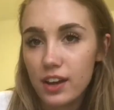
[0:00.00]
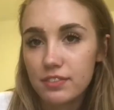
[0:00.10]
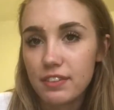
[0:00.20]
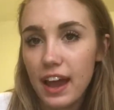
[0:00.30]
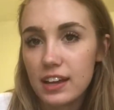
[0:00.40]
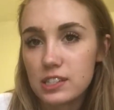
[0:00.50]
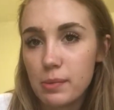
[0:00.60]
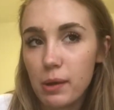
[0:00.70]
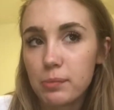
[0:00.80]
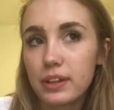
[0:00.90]
of facts
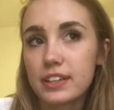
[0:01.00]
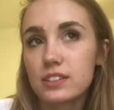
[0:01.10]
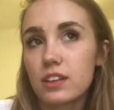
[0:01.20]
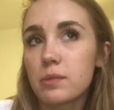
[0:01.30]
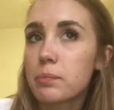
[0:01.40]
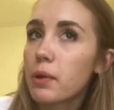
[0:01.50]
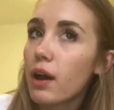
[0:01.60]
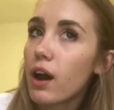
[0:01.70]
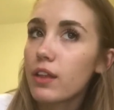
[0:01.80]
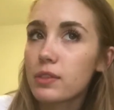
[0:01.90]
about buildings on the
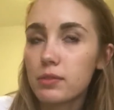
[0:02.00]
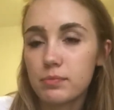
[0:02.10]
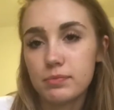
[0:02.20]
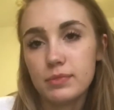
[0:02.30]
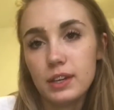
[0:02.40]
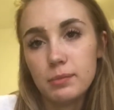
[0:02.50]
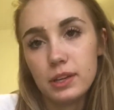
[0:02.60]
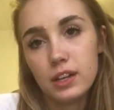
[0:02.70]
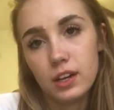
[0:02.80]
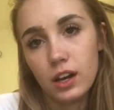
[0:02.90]
on the
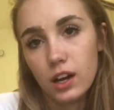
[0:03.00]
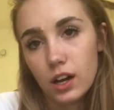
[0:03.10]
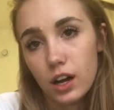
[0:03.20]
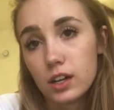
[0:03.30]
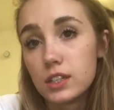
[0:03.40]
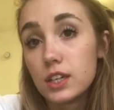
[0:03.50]
manor.